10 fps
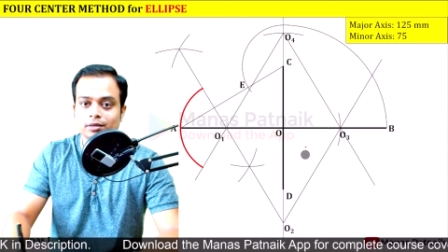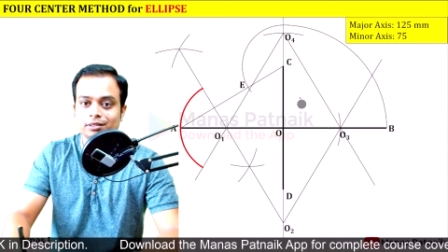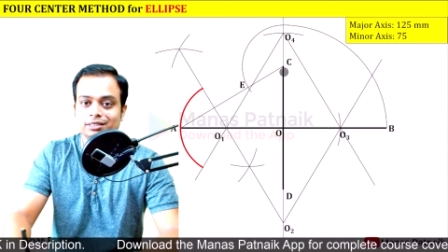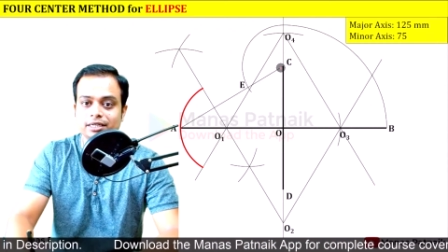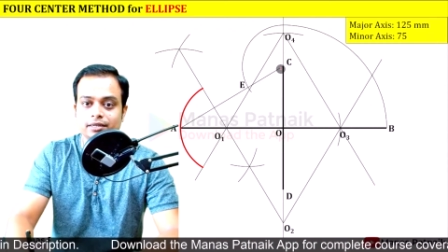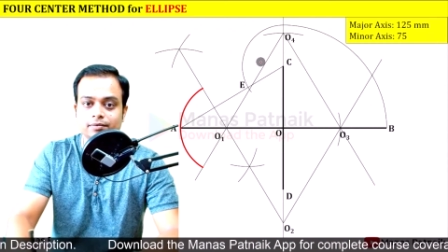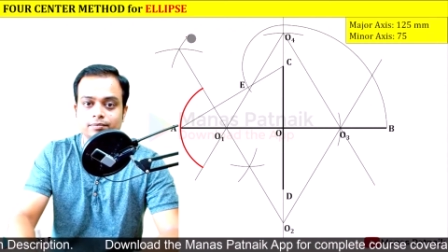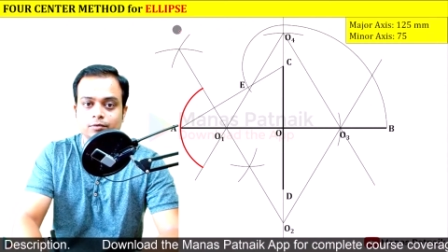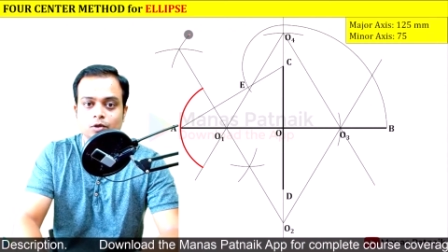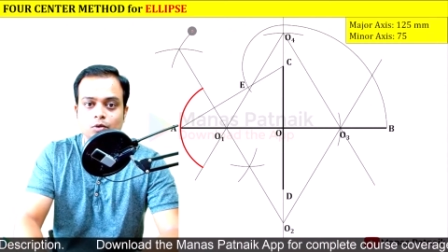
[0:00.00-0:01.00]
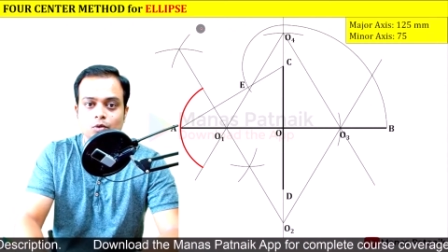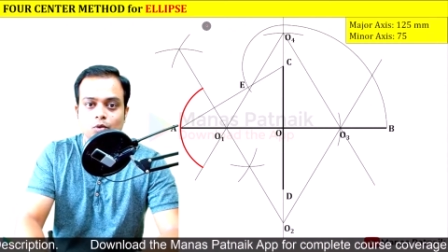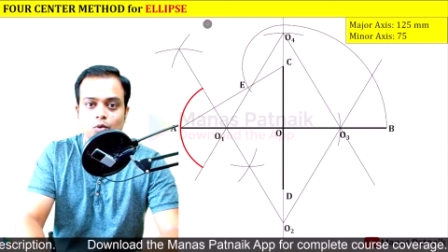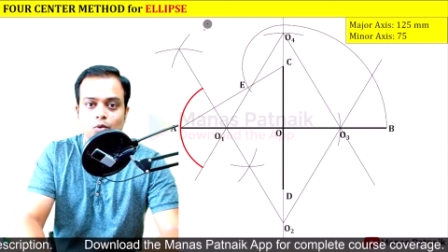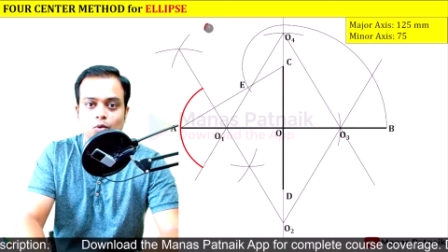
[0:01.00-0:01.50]
C,
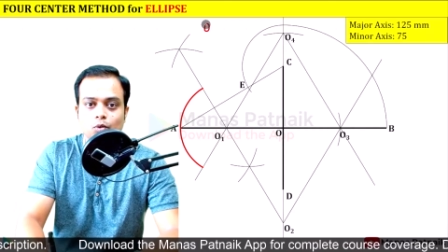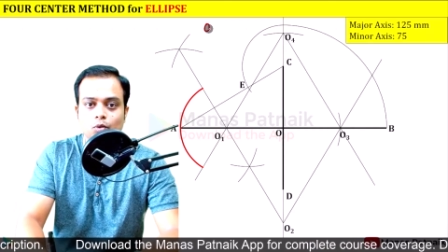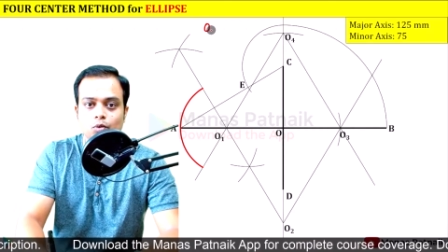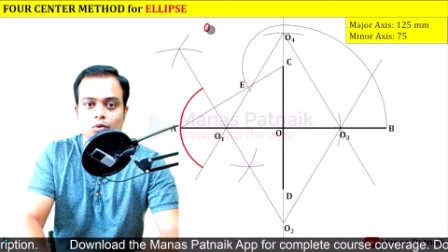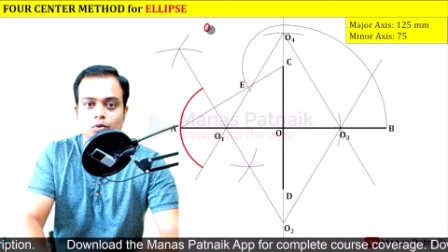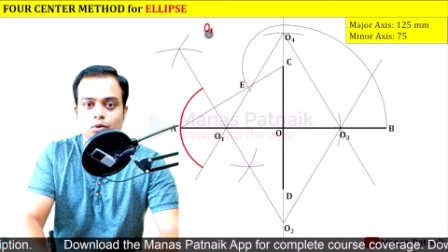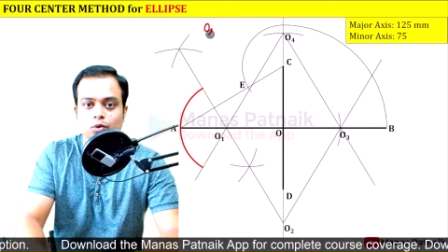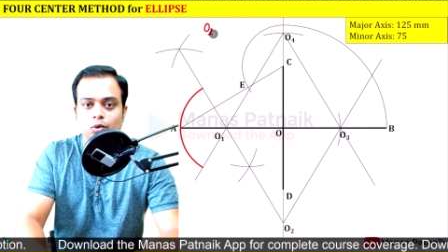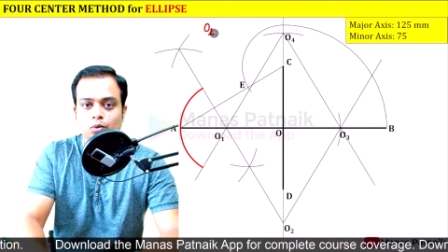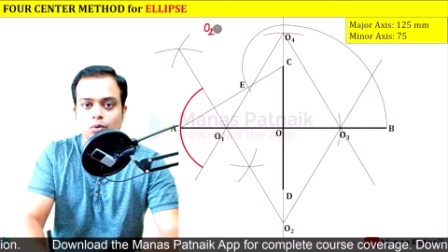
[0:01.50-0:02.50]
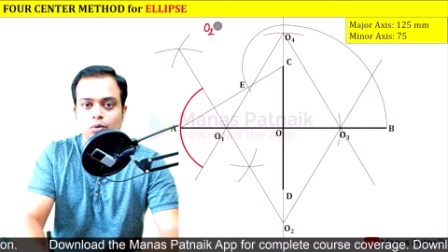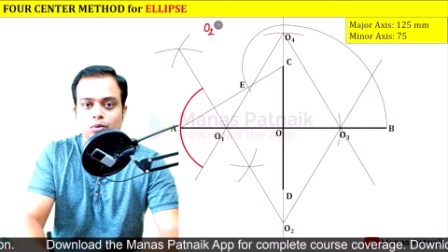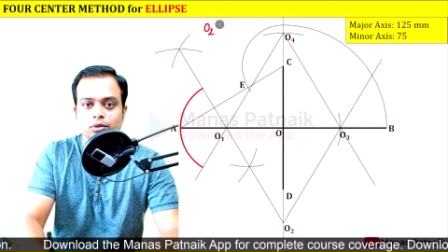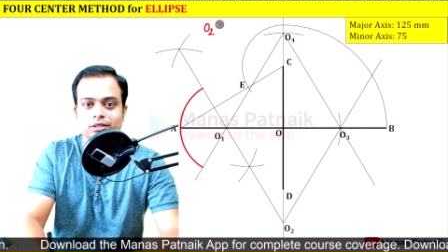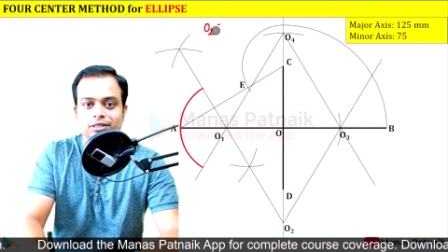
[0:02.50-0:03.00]

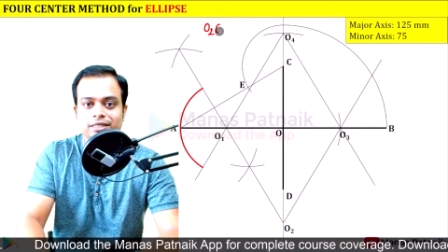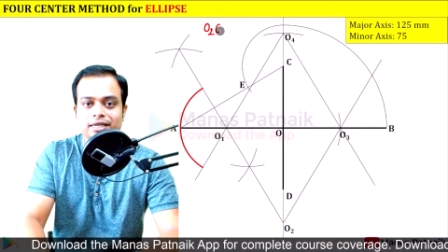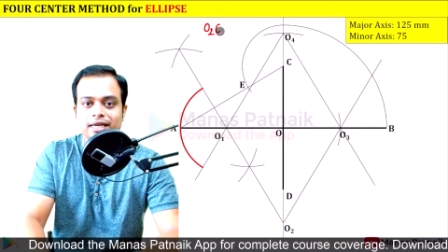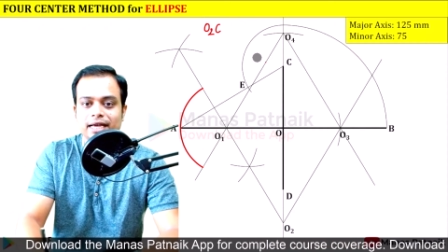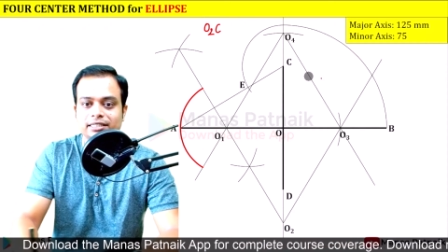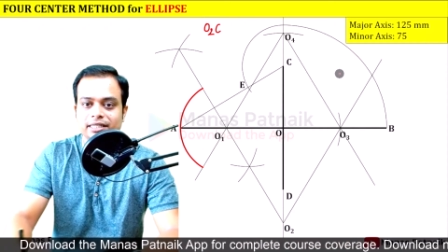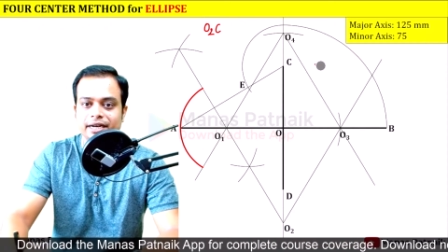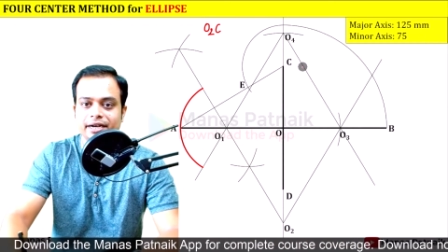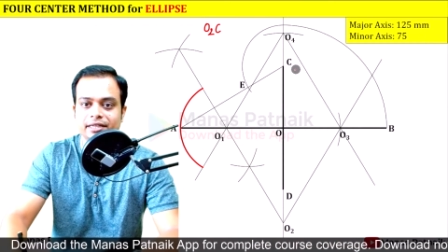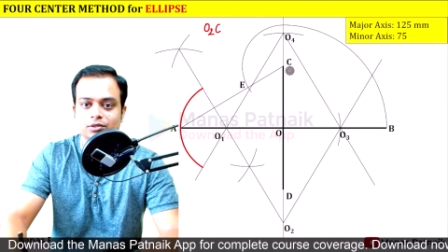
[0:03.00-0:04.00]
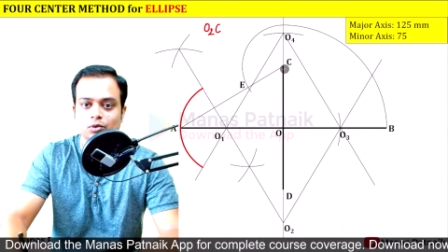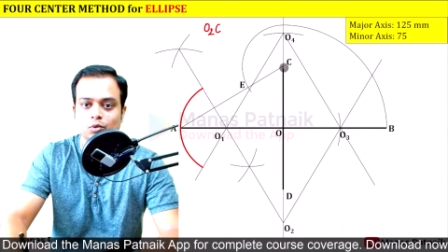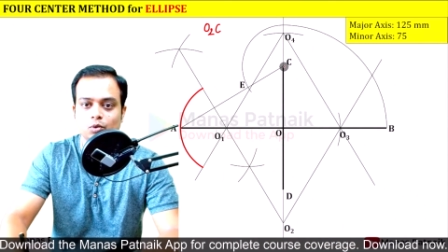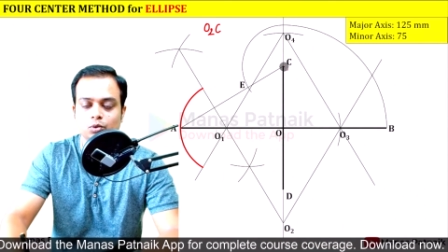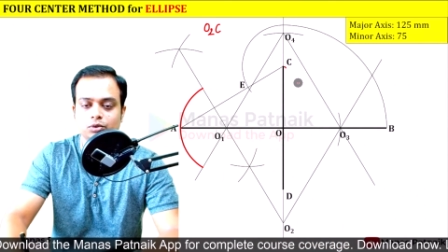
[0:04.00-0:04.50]
O2C as the radius,
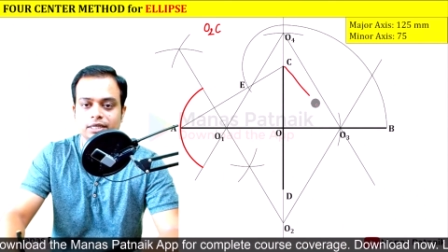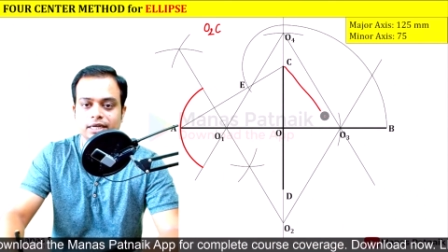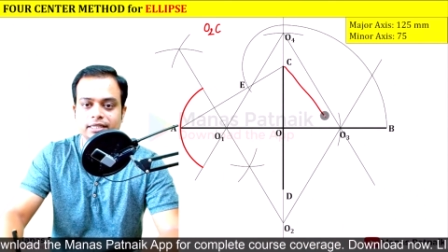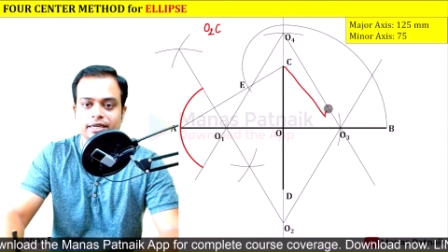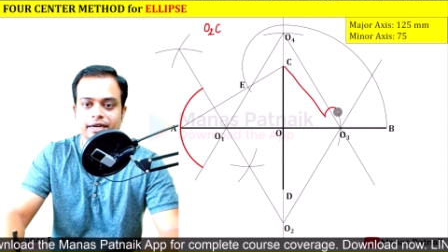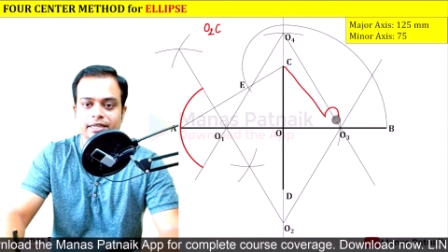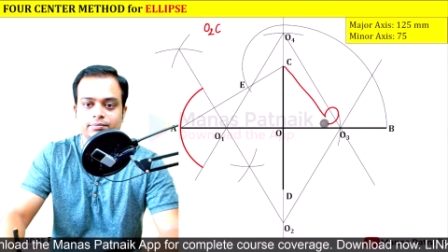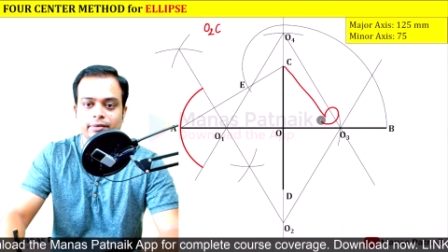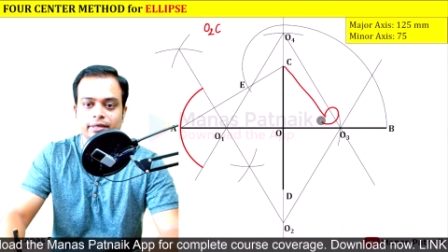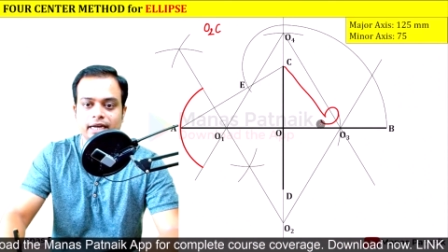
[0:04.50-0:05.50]
O2C as the radius.